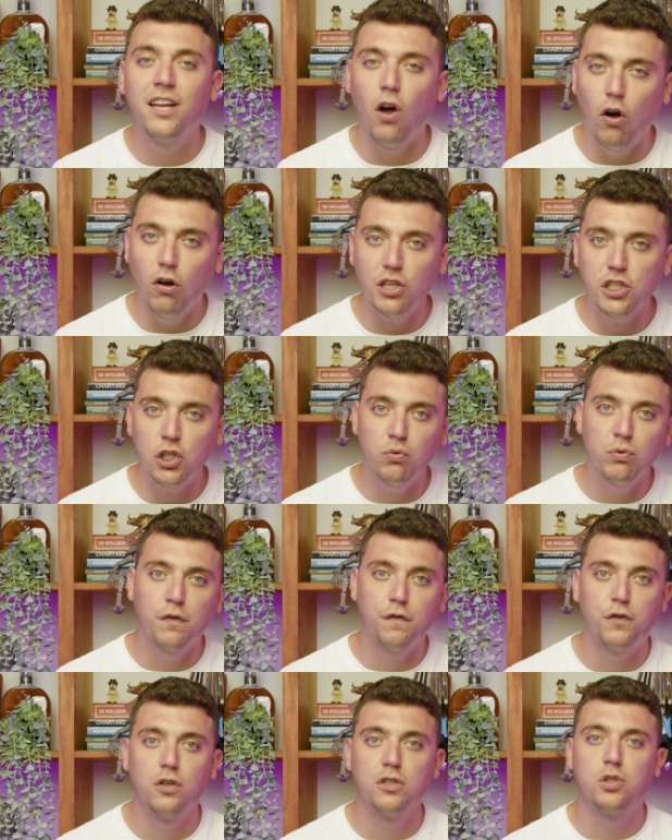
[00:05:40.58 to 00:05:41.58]
also
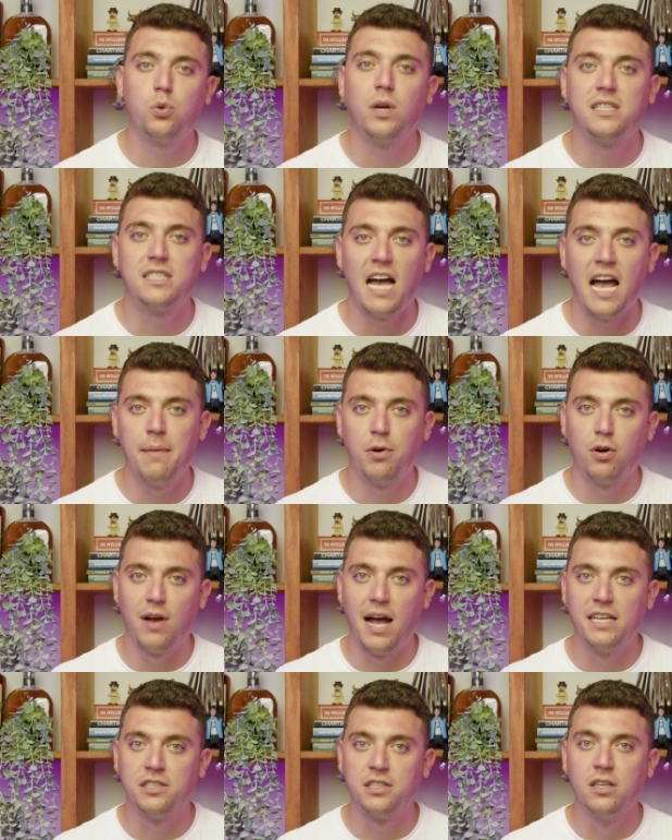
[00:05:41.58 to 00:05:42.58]
refer to a time
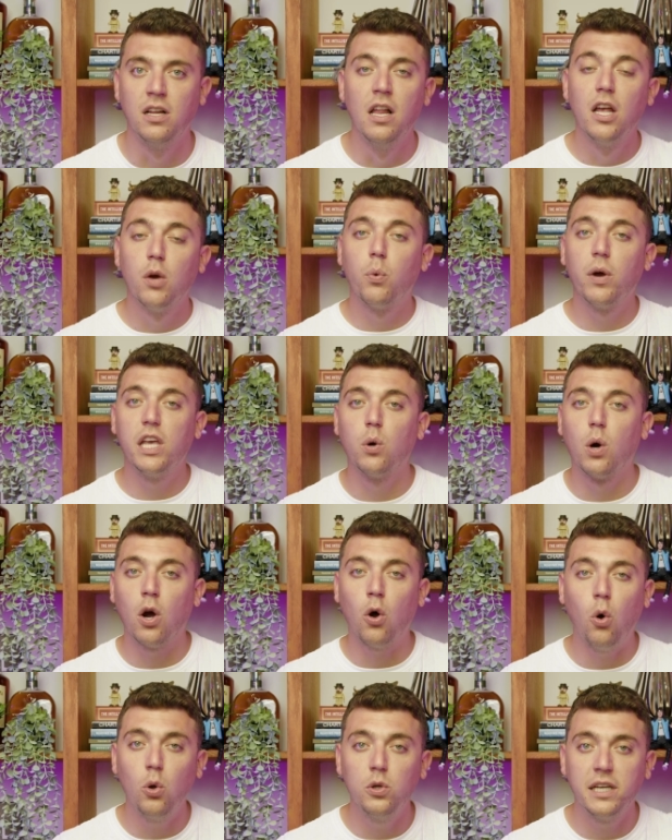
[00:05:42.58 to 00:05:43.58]
horizon where you are
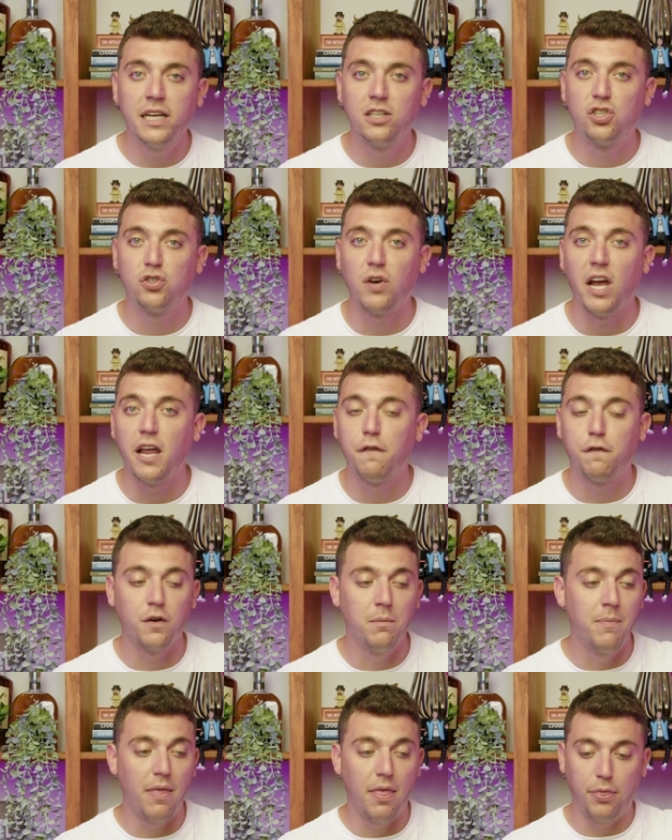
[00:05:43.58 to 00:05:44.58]
holding a trade
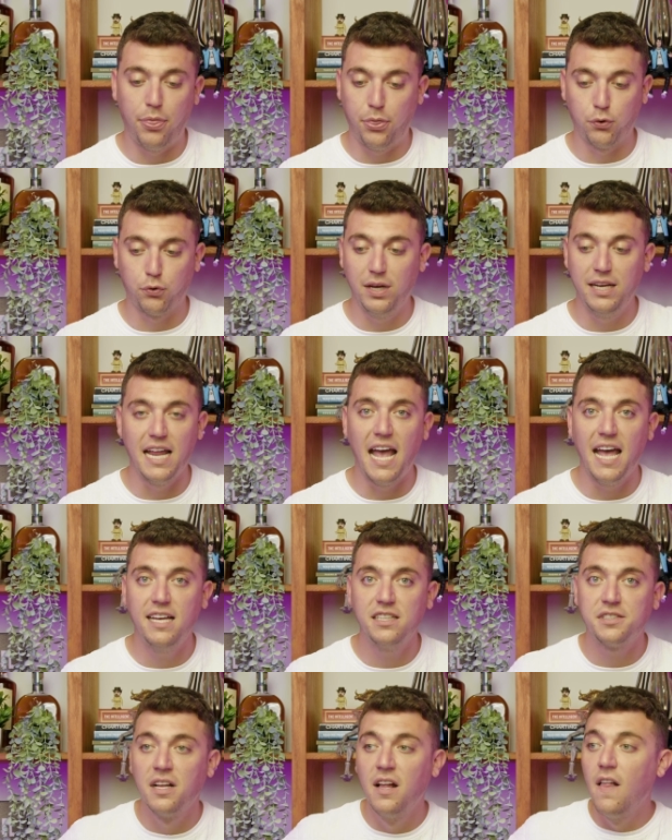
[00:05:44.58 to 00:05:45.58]
from 3
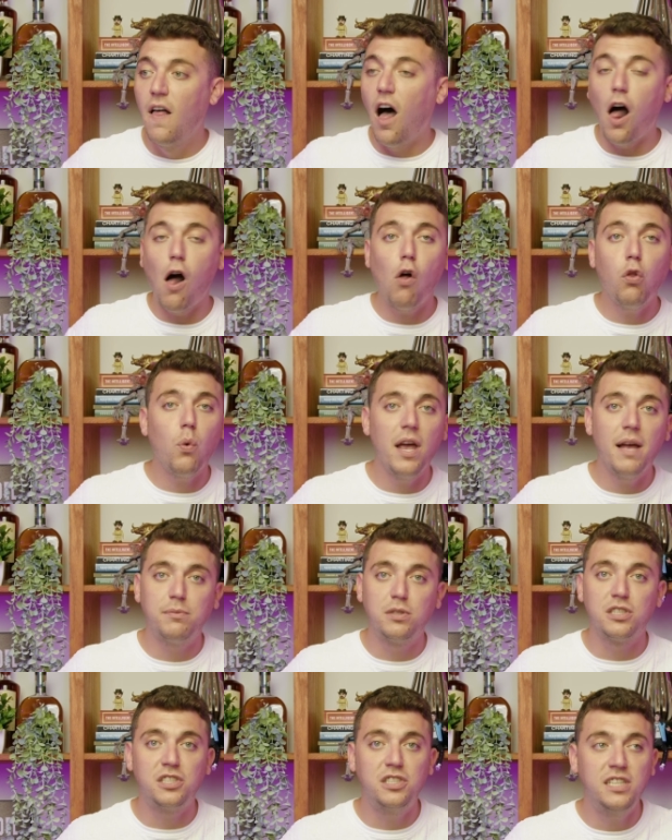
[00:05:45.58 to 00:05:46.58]
days all the way up
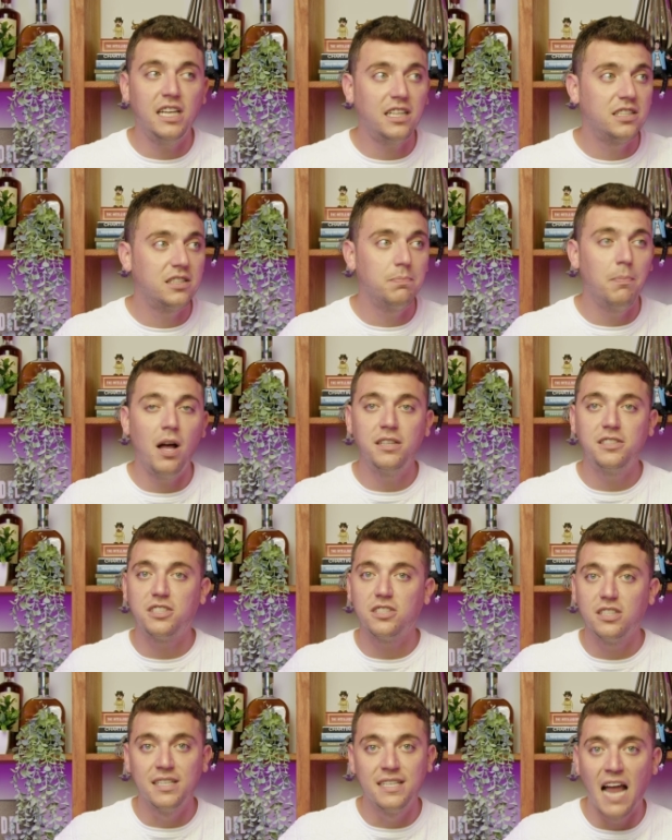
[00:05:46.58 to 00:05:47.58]
to 6 months,
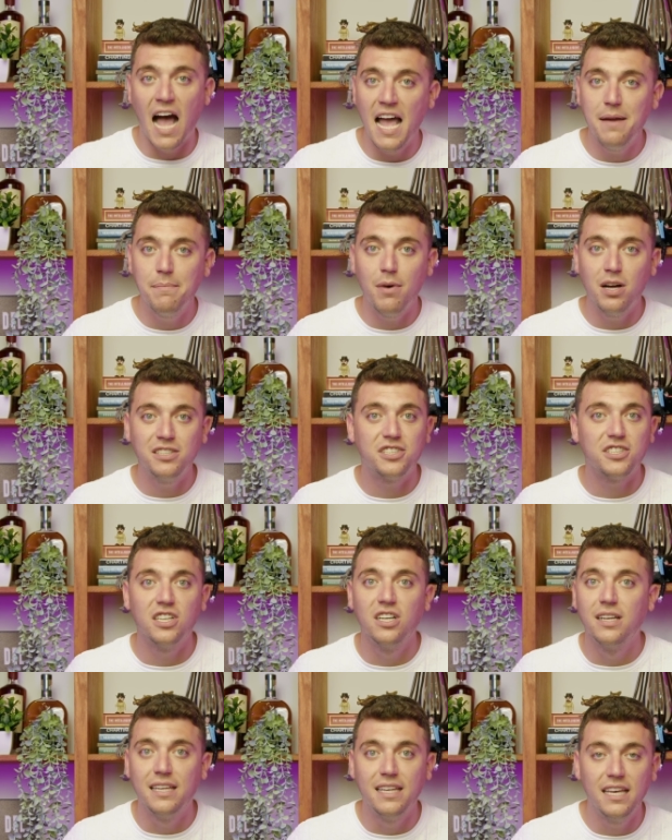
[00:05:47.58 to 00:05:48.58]
9 months,
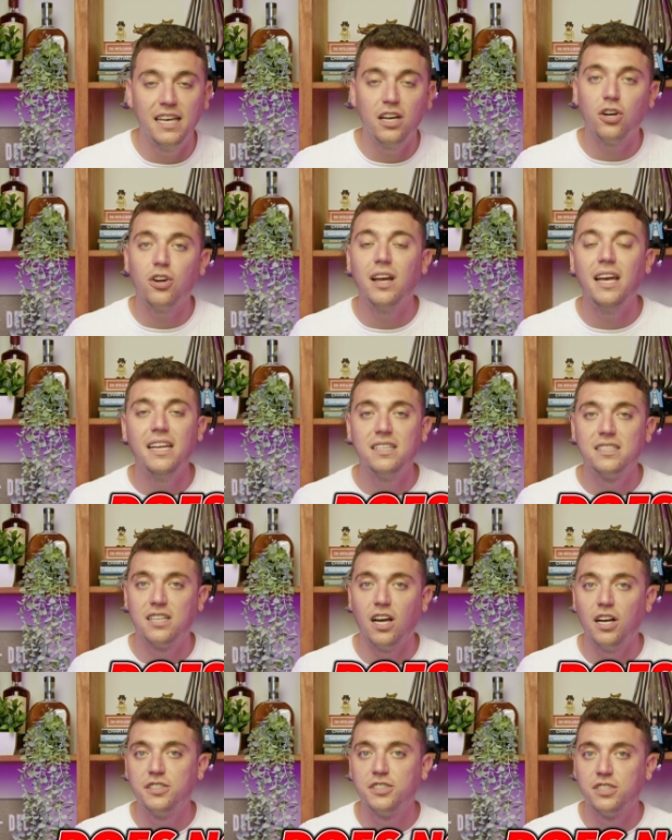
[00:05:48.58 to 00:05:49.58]
a year. It
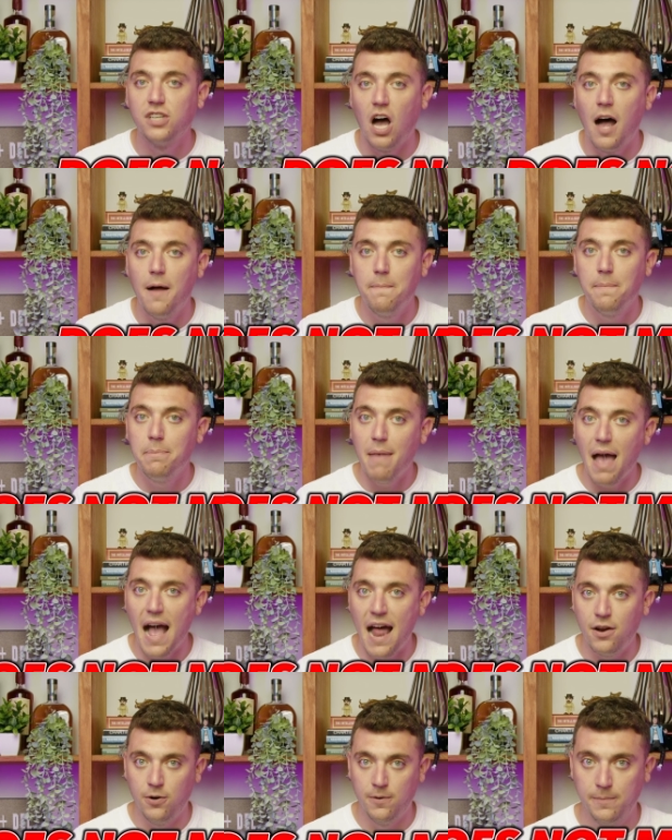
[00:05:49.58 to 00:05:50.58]
does not matter,